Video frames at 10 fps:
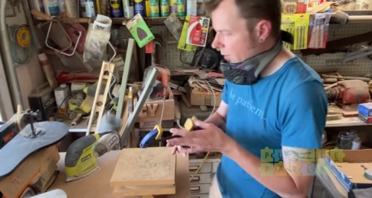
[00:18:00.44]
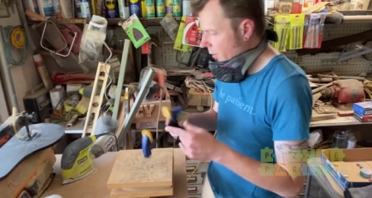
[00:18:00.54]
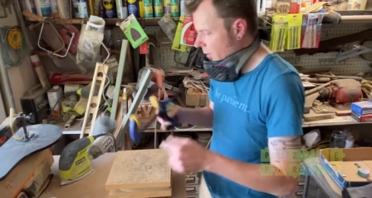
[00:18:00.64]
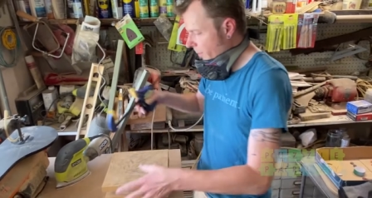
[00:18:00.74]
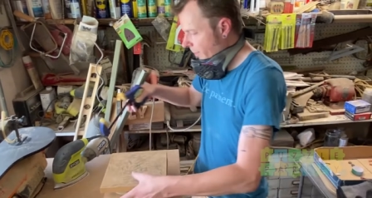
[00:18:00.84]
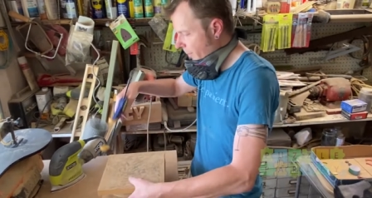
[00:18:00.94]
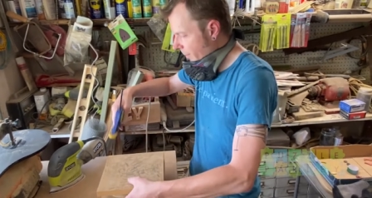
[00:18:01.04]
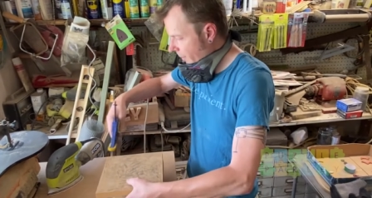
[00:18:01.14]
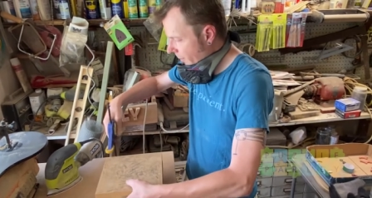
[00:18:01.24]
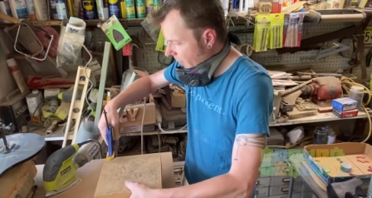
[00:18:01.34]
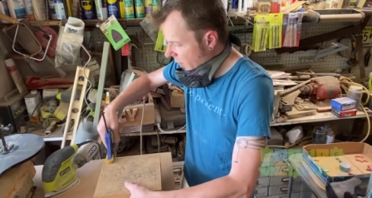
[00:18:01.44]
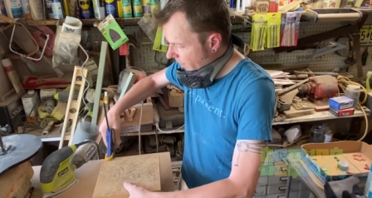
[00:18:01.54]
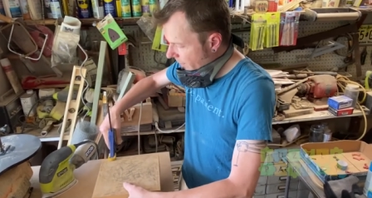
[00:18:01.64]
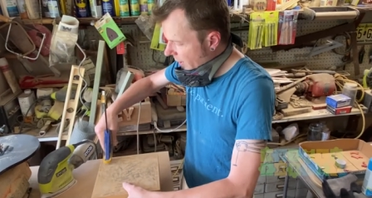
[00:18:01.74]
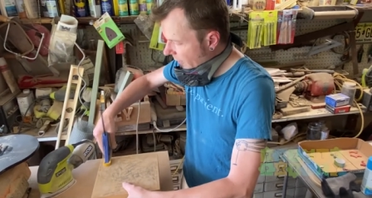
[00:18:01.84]
your
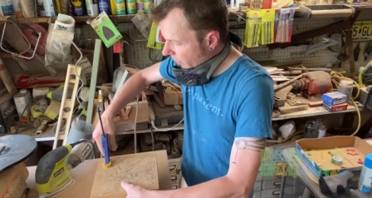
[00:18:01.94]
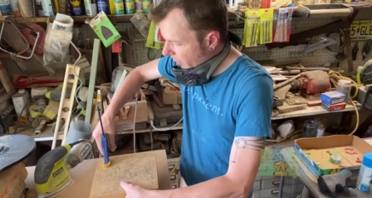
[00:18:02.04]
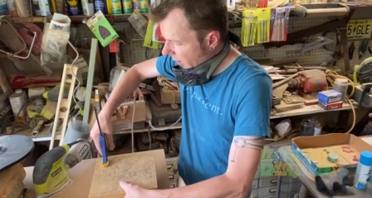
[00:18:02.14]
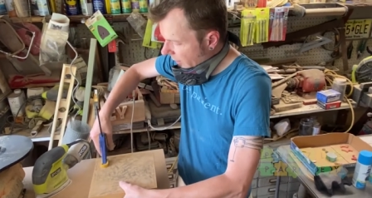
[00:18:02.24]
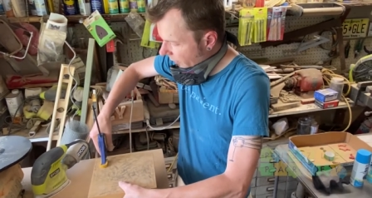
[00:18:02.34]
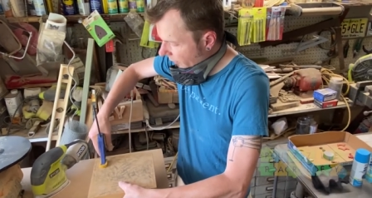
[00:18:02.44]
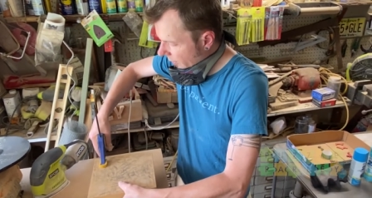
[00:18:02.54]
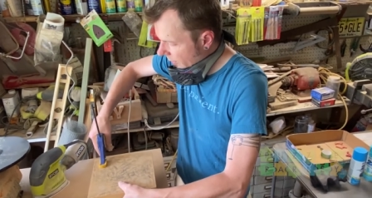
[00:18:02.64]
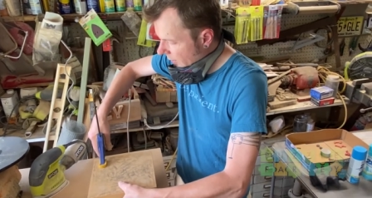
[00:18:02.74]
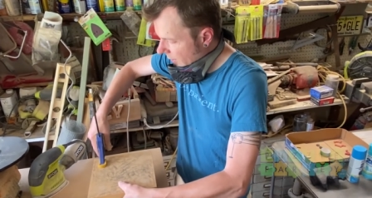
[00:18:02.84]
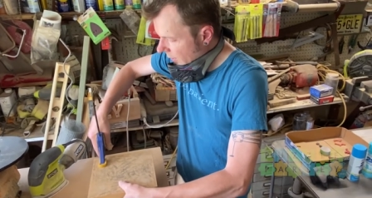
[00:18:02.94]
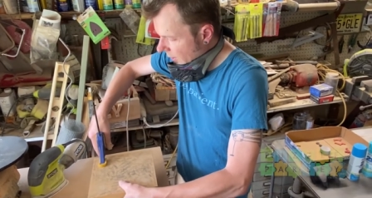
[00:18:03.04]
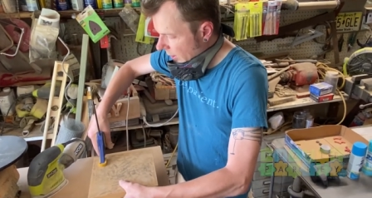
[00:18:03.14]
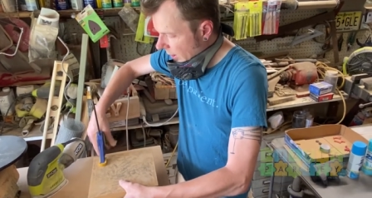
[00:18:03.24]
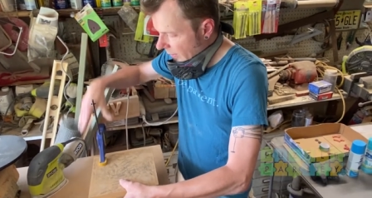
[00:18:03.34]
puzzle base
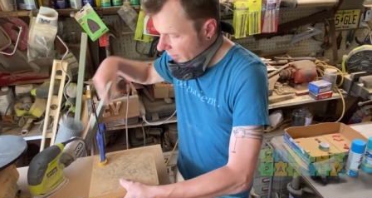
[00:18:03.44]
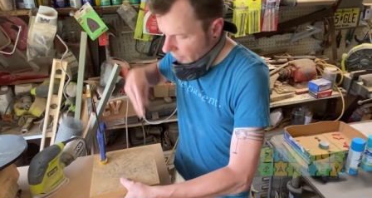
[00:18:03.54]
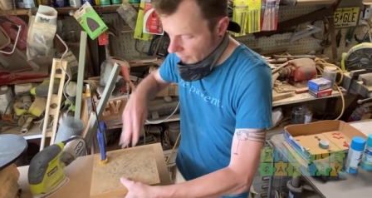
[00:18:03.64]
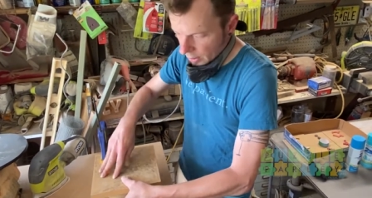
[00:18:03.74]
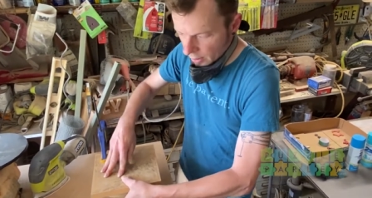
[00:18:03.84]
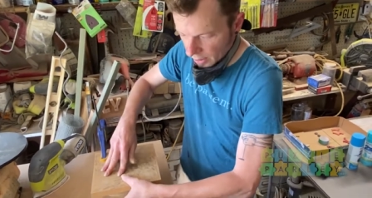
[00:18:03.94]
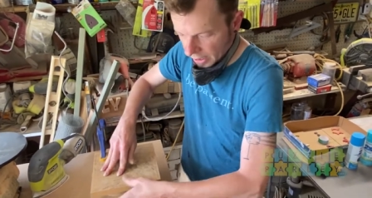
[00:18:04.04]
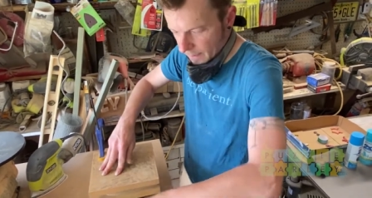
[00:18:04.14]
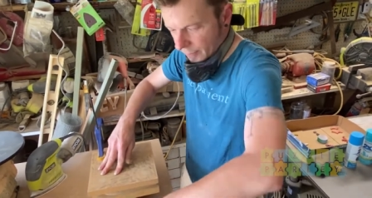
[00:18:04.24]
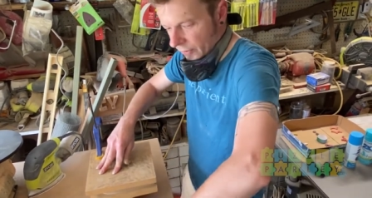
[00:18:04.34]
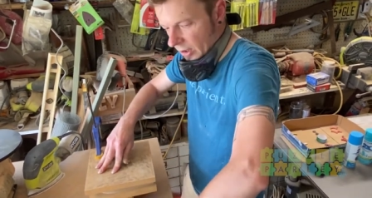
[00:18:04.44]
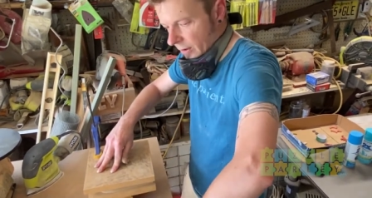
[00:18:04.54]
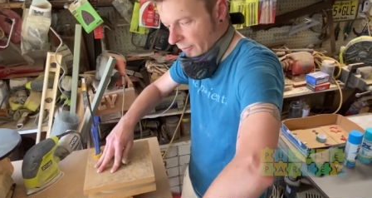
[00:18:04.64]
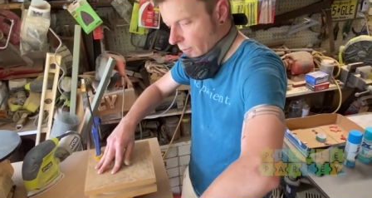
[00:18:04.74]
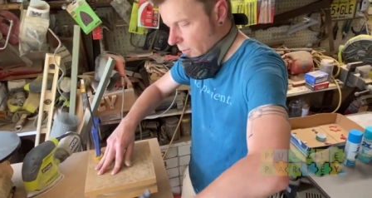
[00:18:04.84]
and then use clamps in
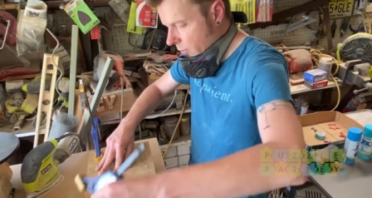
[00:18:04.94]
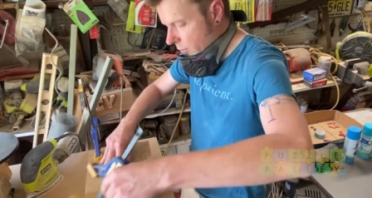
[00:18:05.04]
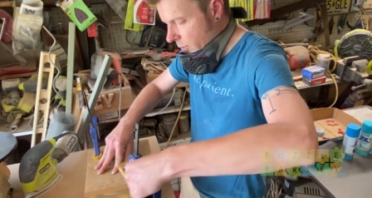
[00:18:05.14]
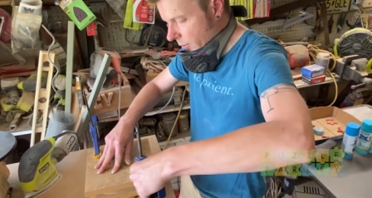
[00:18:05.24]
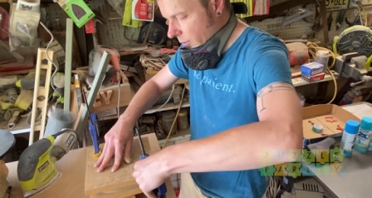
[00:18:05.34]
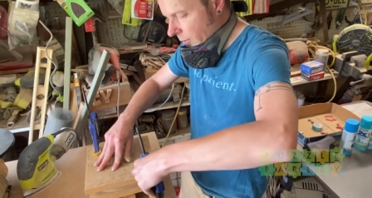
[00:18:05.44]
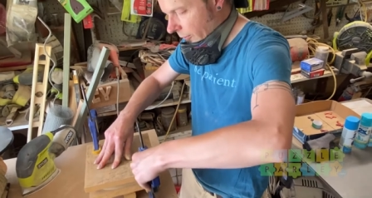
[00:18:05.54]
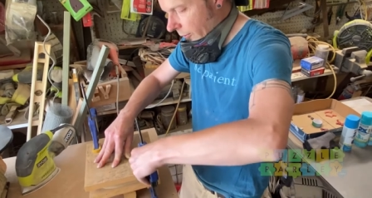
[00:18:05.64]
the four corners,